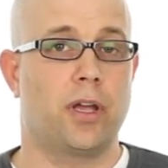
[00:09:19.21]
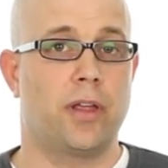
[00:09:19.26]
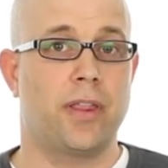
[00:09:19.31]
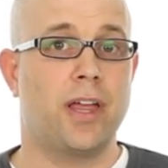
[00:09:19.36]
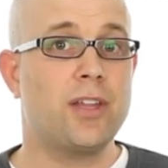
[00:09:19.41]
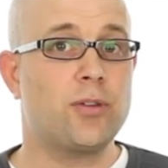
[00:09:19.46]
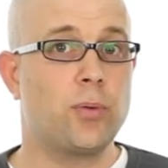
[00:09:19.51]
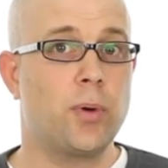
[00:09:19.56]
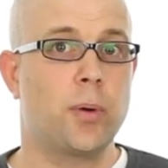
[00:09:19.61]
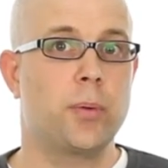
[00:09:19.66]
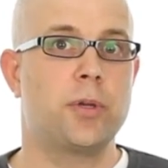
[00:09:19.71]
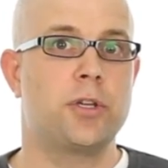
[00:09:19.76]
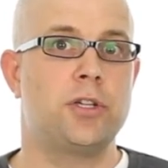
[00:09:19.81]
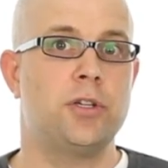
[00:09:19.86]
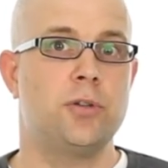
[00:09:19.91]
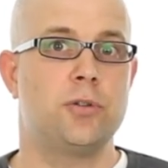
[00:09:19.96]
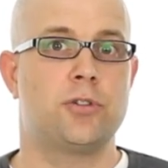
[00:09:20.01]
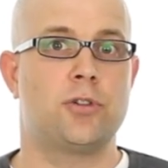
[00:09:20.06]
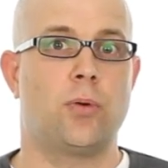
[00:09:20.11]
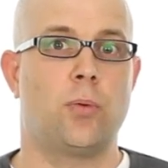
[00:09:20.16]
And that's where we
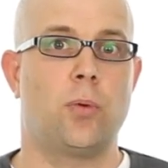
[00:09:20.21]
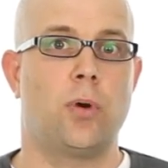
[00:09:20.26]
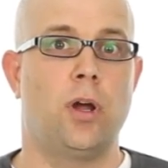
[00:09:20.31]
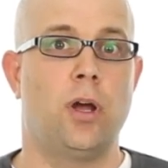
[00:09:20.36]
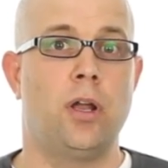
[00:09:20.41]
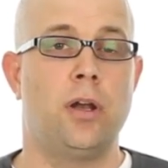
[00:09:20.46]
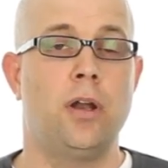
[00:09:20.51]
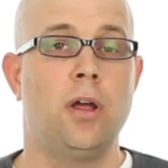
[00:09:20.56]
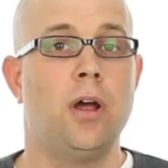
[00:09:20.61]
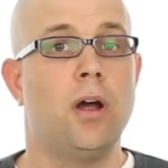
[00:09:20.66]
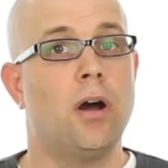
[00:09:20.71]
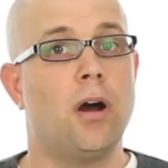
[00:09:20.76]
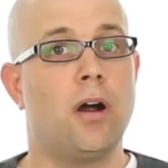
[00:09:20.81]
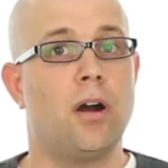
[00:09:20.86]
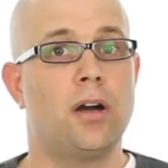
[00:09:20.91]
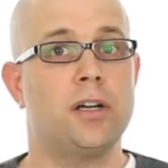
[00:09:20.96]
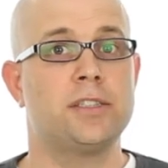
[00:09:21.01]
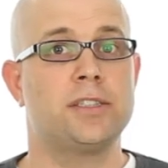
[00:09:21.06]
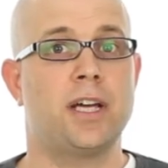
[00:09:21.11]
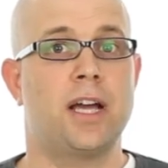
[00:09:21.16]
choose to run
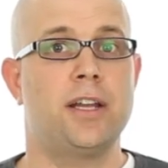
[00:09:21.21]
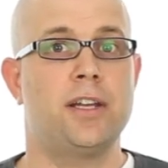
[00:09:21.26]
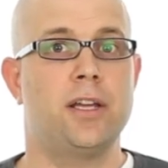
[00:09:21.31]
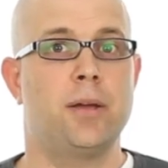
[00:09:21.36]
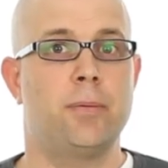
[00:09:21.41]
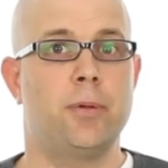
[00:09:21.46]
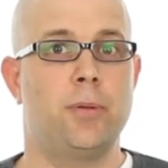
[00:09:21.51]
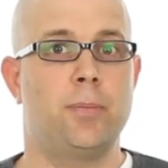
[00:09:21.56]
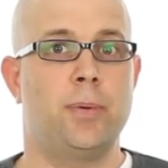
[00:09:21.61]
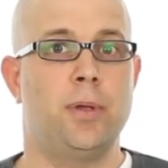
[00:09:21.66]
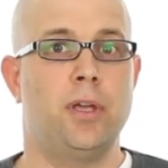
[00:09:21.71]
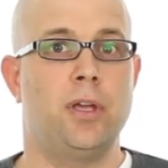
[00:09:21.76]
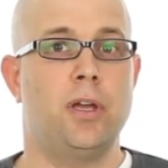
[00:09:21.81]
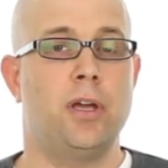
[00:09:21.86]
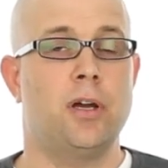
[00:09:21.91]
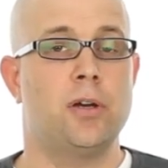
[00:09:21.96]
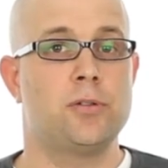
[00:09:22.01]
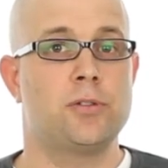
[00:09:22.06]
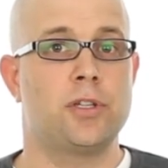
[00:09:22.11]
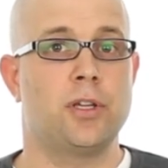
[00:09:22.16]
our site, WP
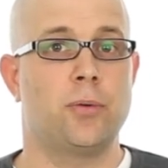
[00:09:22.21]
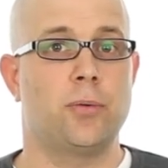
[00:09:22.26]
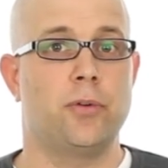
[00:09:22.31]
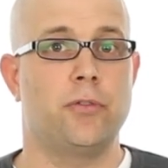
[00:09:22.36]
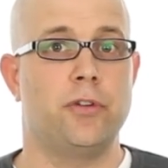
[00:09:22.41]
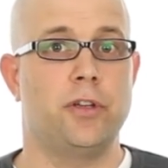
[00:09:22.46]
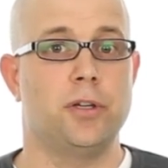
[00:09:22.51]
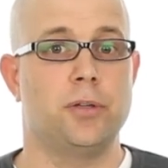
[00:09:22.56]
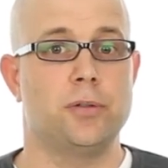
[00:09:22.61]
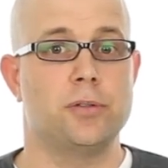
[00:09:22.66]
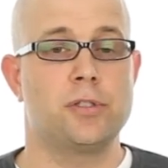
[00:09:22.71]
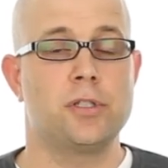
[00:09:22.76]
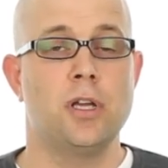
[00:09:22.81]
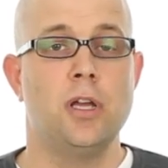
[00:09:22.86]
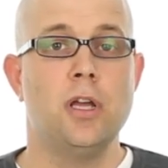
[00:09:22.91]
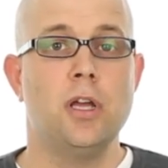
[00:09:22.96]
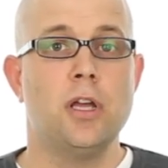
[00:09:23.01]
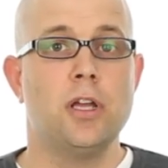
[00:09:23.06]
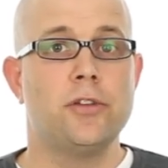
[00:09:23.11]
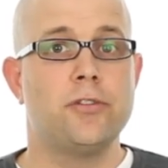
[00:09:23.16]
Hosting Reviews.
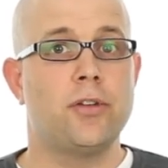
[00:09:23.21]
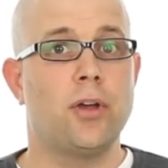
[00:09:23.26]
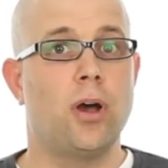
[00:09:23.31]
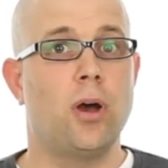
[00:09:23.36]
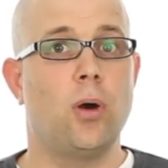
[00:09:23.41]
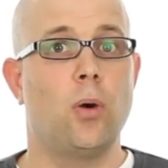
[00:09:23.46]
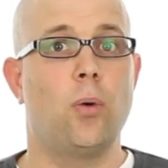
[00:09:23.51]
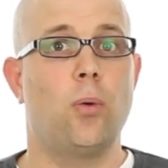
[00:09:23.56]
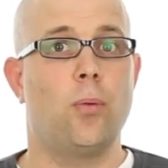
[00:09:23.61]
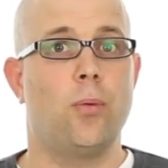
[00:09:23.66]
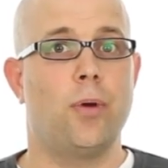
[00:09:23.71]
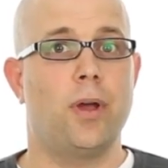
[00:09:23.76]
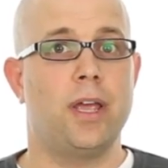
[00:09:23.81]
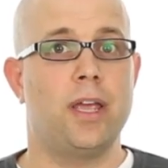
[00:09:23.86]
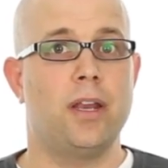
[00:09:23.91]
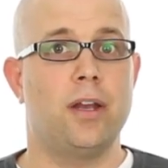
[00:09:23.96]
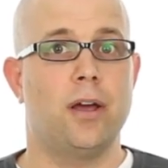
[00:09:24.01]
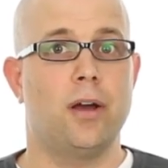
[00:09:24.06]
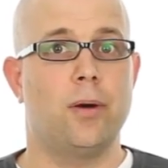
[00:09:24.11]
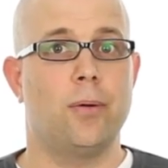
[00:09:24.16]
So,
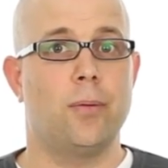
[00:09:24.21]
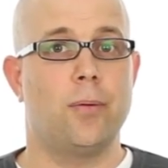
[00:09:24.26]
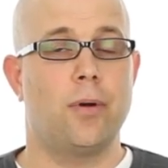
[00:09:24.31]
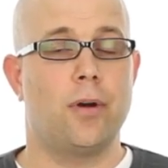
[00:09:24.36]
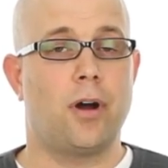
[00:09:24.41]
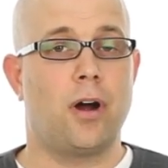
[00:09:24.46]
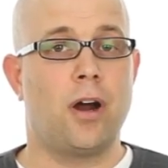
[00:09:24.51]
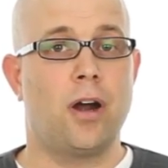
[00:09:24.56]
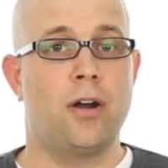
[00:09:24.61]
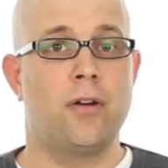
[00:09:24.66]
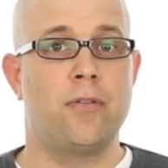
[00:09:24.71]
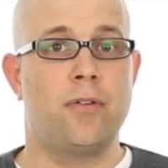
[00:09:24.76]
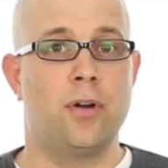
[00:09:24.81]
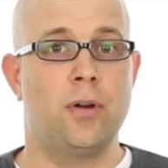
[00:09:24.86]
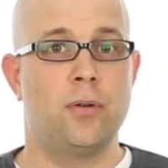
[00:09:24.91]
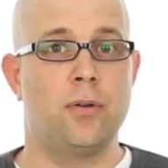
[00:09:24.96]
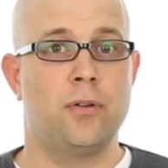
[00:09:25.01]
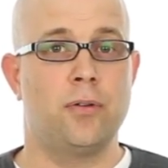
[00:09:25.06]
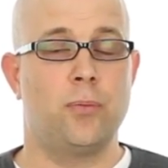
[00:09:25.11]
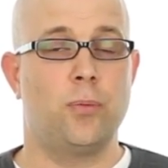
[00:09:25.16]
you know, our
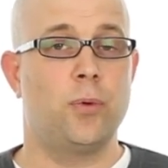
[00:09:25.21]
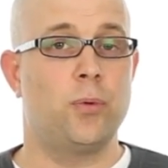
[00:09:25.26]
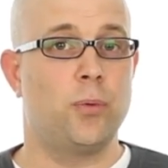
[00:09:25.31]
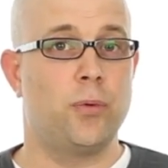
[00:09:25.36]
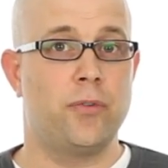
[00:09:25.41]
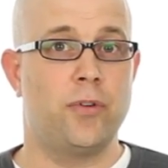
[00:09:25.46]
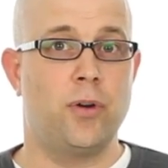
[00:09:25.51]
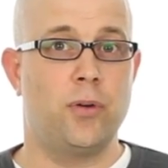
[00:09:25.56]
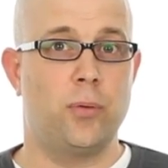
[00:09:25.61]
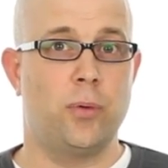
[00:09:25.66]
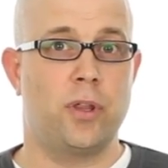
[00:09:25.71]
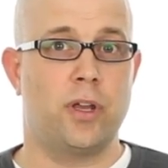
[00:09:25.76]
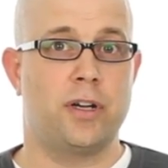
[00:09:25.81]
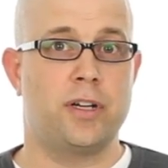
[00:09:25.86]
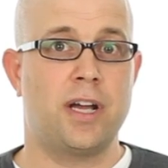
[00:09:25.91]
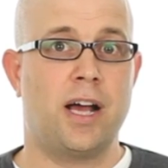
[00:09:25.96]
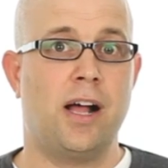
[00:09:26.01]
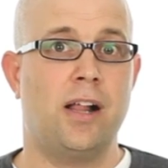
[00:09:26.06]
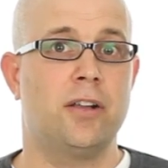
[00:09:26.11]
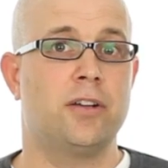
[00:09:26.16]
vote, when we vote with our
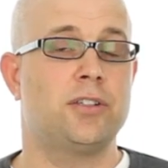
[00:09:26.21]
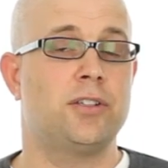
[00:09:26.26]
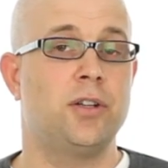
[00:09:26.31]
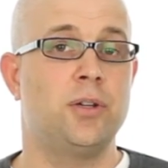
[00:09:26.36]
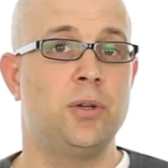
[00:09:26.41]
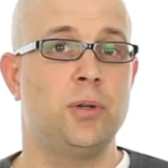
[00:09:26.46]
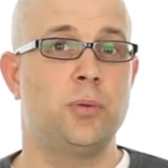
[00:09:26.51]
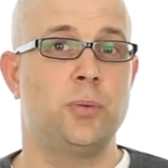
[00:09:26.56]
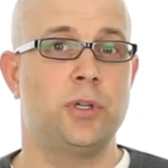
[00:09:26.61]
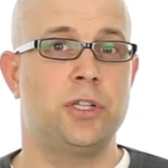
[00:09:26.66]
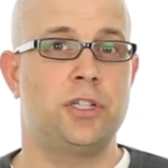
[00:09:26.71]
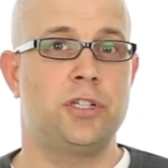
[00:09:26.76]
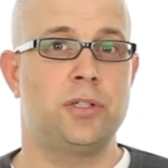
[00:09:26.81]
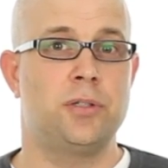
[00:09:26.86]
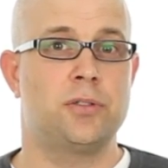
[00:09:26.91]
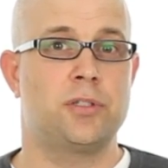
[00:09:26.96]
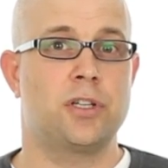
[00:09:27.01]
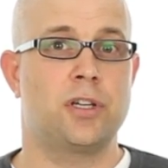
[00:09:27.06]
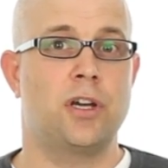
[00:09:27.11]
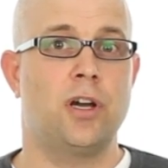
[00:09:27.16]
dollars and who do we
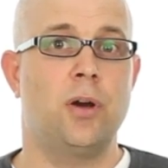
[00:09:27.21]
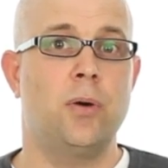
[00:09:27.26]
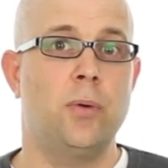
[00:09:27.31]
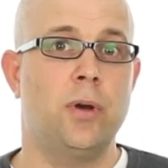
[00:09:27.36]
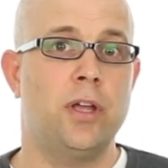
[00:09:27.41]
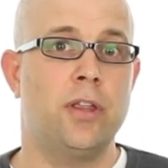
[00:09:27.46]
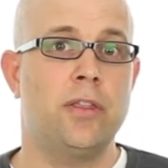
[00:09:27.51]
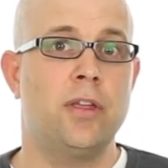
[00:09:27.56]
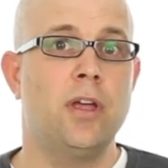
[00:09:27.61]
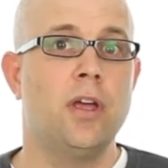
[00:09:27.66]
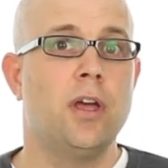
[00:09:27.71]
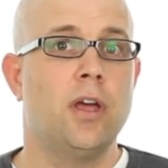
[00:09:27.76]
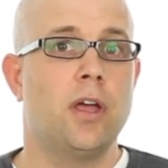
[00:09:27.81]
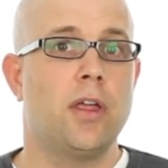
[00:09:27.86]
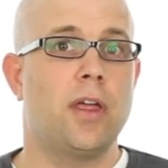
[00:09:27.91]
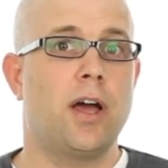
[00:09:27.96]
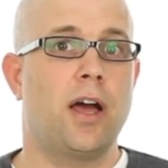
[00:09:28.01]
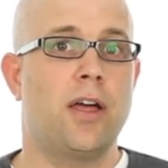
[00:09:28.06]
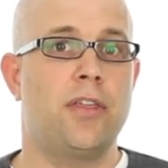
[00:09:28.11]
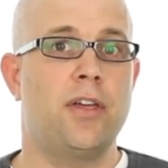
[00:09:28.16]
choose to go with,
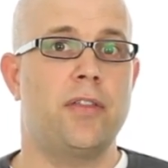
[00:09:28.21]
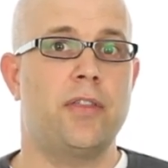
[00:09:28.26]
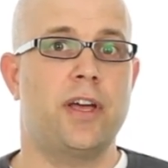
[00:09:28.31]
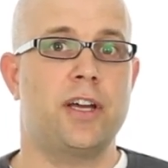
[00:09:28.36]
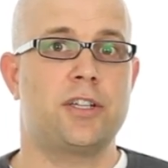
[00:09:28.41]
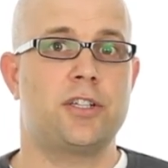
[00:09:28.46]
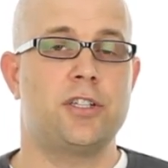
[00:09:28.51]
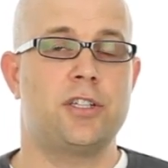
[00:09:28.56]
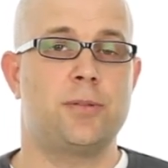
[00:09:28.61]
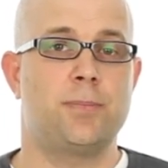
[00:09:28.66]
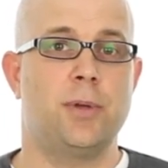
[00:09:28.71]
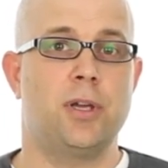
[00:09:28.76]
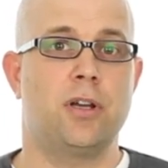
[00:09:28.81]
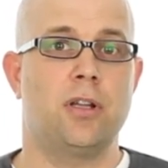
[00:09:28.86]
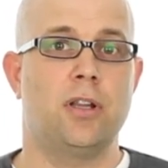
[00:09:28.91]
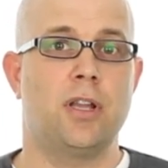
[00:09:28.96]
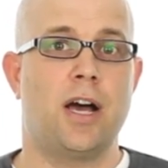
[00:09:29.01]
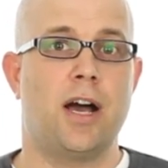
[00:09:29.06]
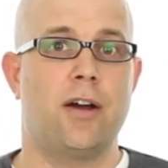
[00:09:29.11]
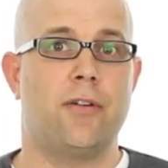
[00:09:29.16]
I think that should speak a
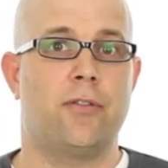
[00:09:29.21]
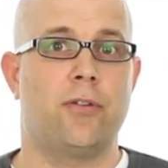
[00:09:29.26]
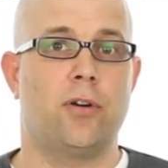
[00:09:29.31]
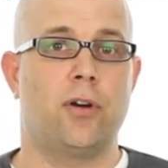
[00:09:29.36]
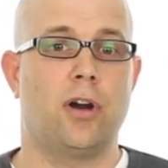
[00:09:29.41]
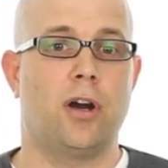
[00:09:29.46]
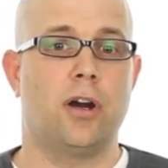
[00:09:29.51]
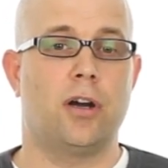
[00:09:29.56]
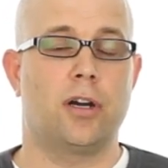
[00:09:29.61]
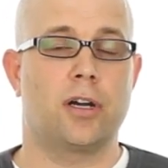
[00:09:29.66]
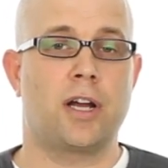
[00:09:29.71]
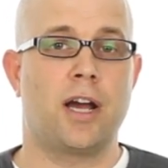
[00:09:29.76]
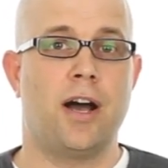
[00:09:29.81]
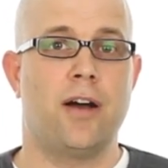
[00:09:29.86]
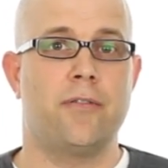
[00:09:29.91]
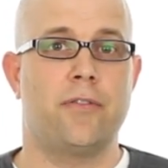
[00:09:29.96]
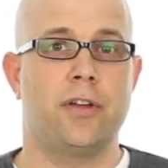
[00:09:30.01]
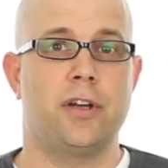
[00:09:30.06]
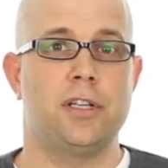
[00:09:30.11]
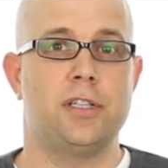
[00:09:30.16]
lot for our
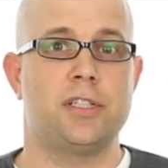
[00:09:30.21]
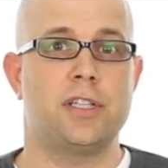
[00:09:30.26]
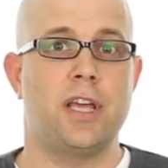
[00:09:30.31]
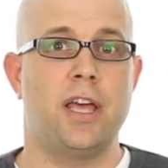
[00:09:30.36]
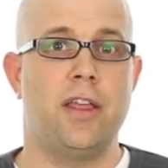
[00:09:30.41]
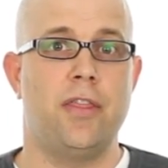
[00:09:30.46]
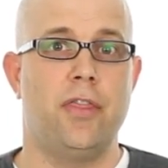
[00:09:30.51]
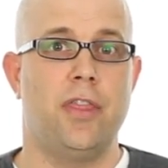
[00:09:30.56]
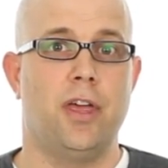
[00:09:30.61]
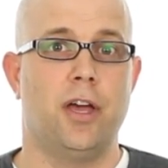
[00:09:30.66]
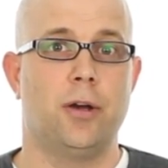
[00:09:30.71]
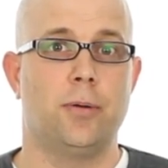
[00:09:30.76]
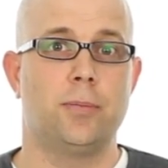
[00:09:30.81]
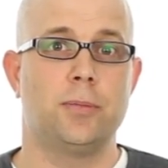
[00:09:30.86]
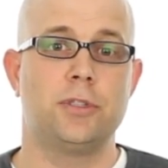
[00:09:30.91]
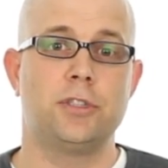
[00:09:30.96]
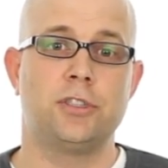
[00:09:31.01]
confidence in them.